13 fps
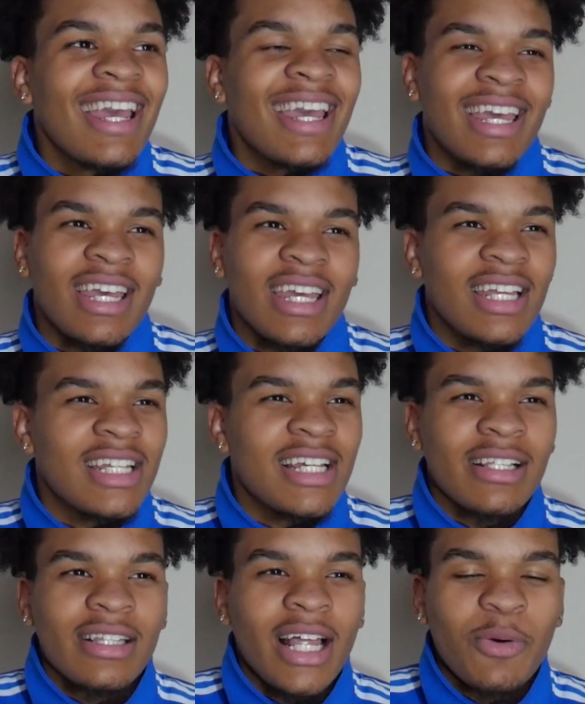and
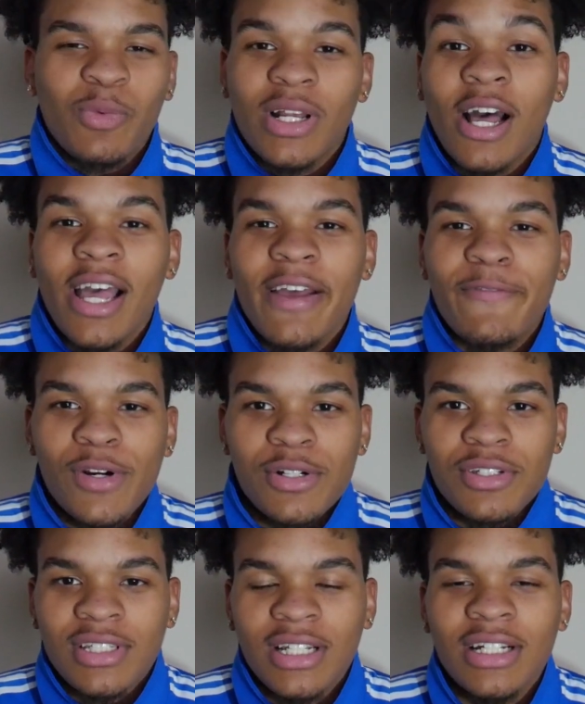like when I had
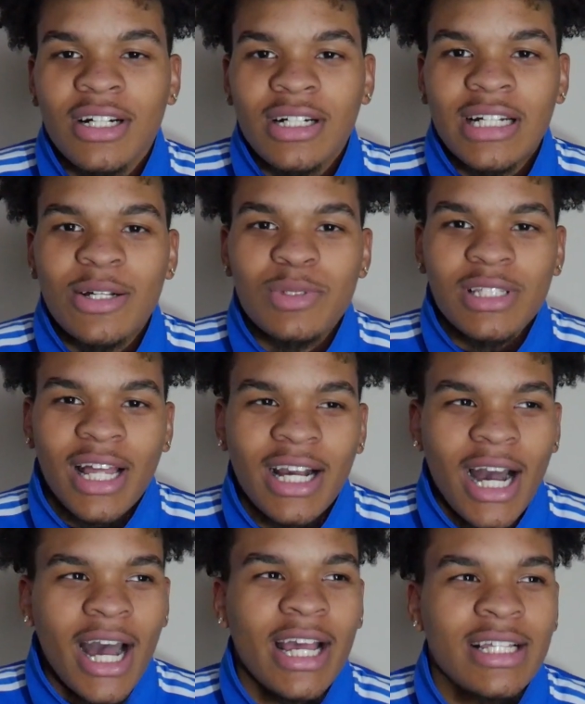first seen her, it was like
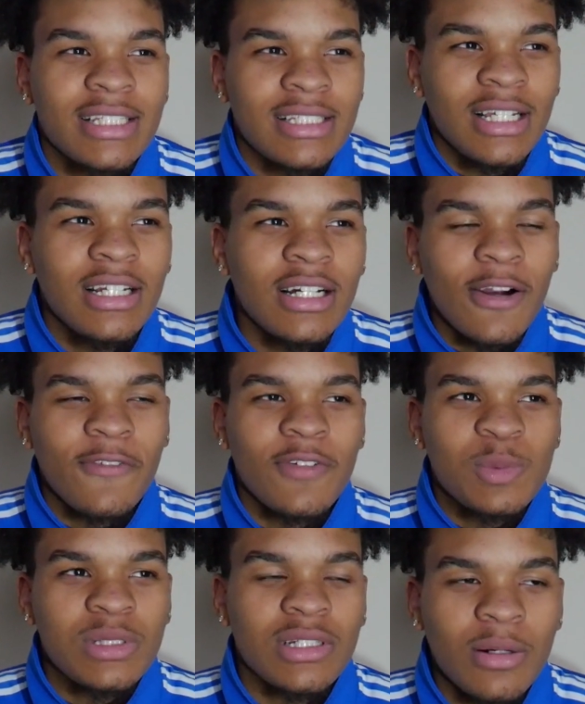I had seen her
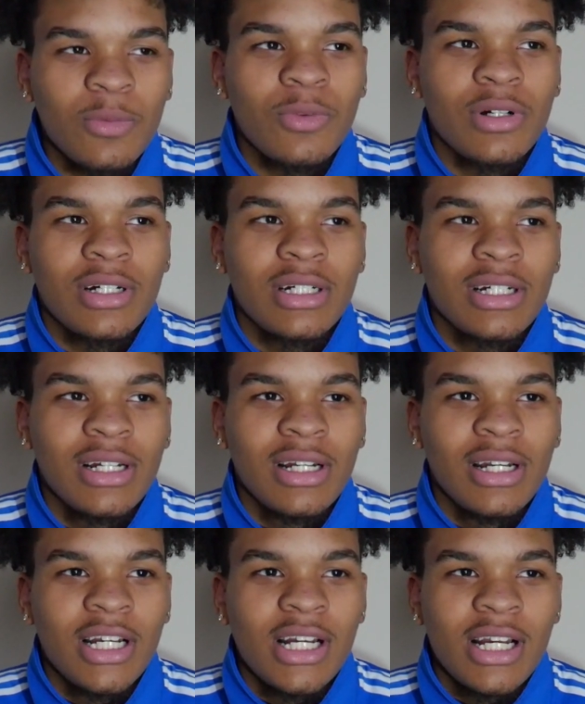from somewhere,
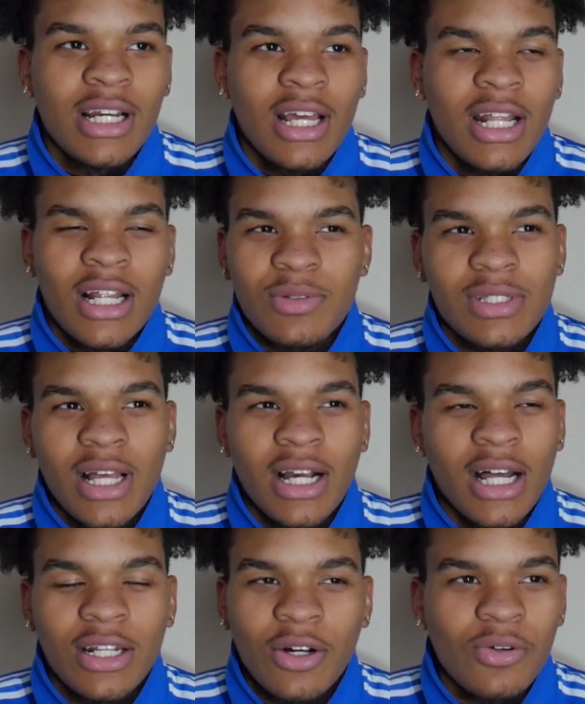and I was like,
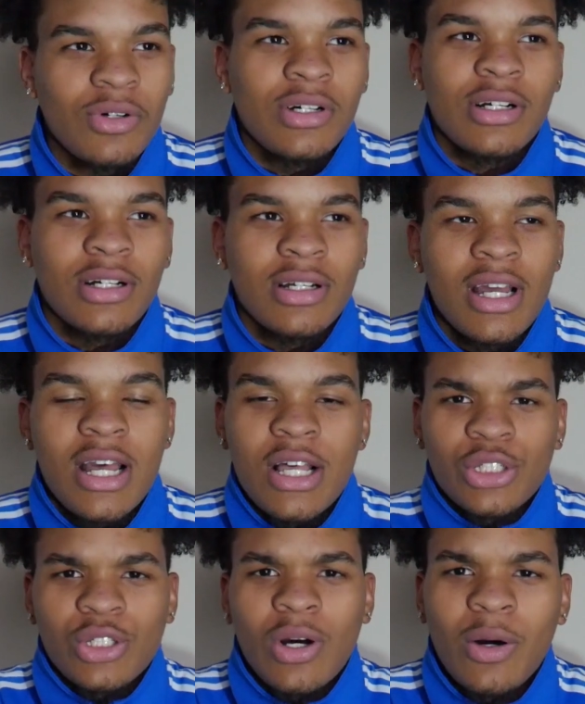I know her.
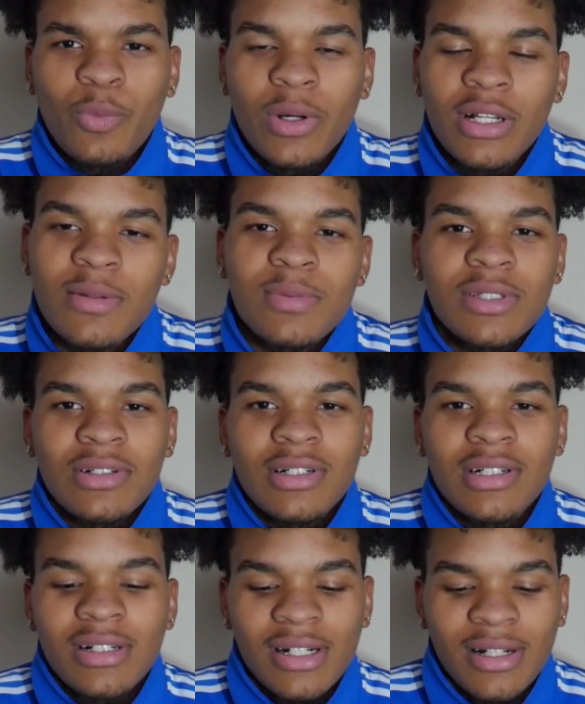So I went up to
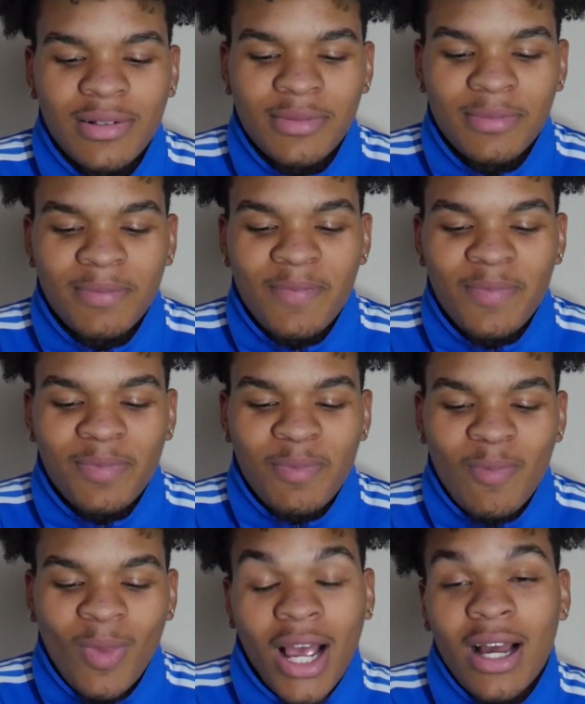her,
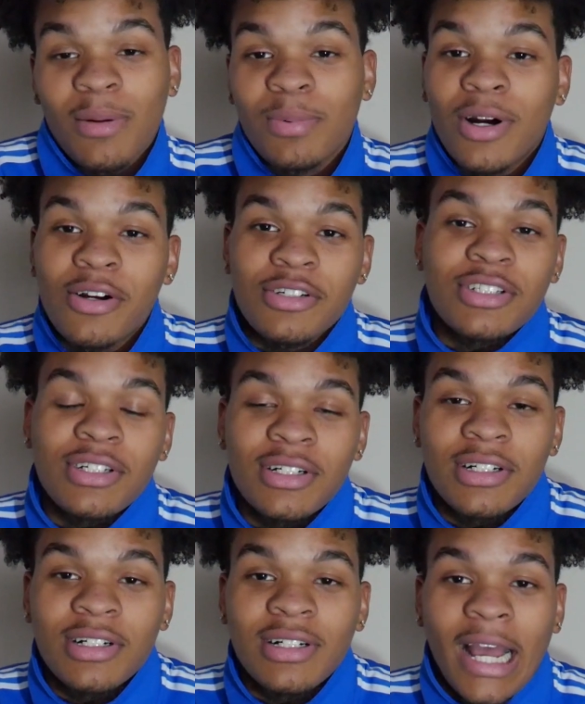I approached
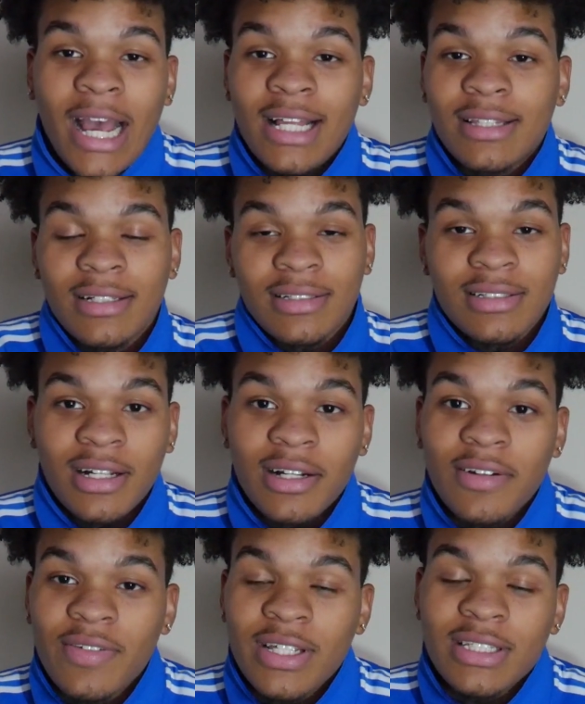her at the
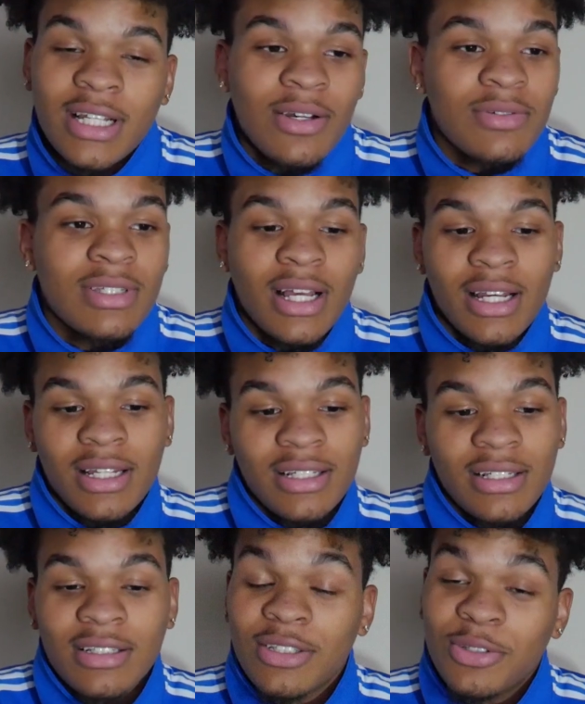service. I was like,
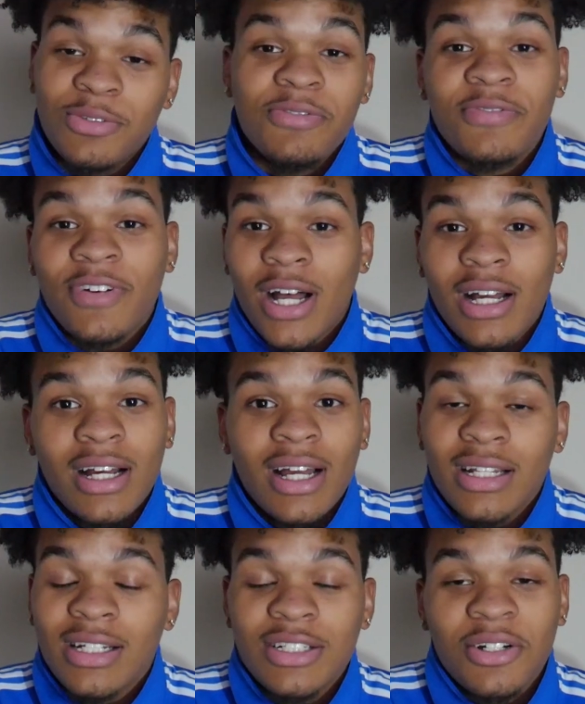you fine,
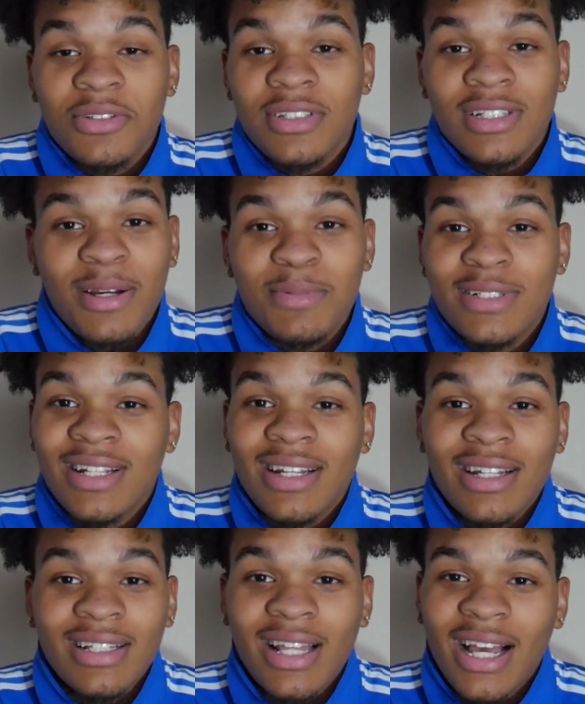I need your
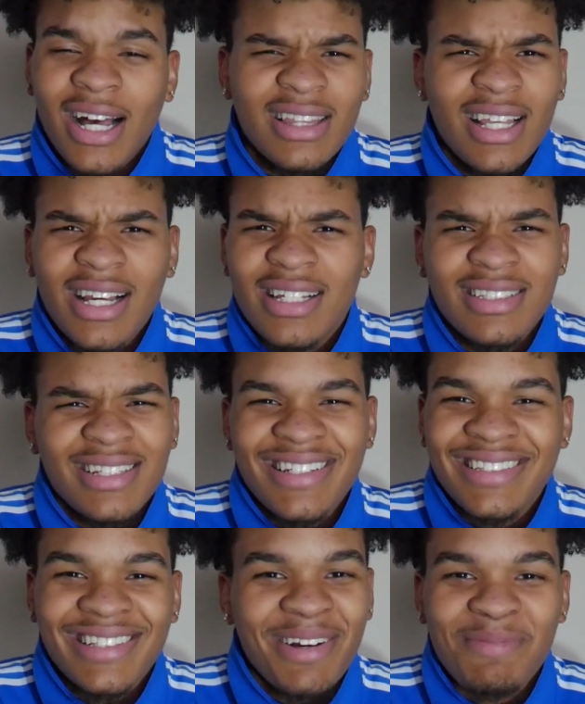Snapchat. Like, I think I
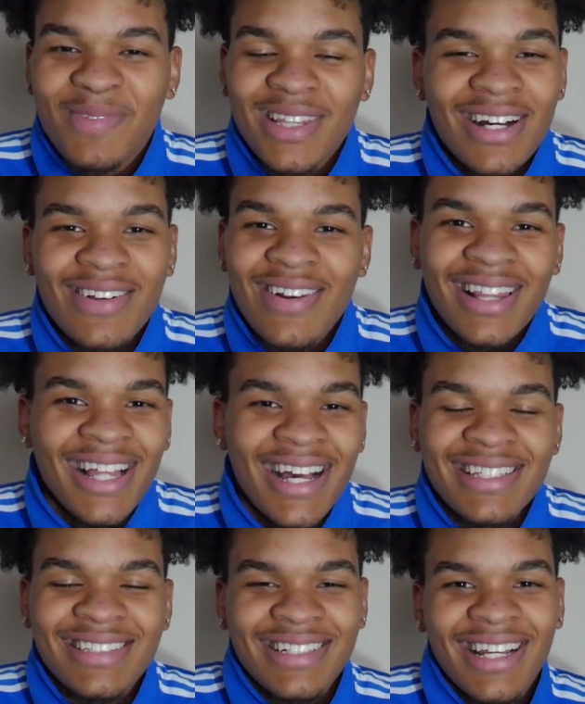said something along the
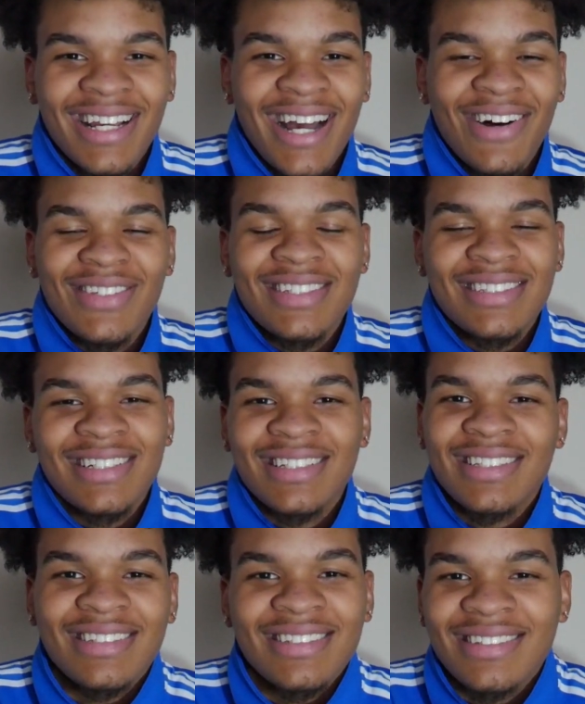lines of that. I was
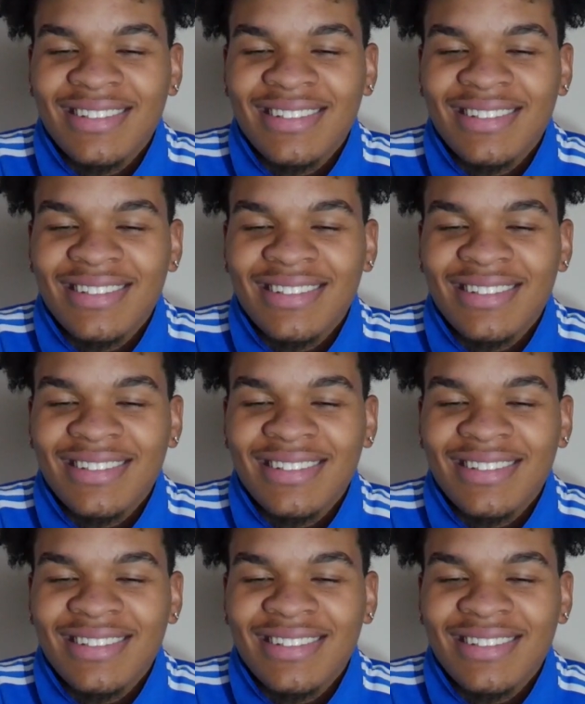just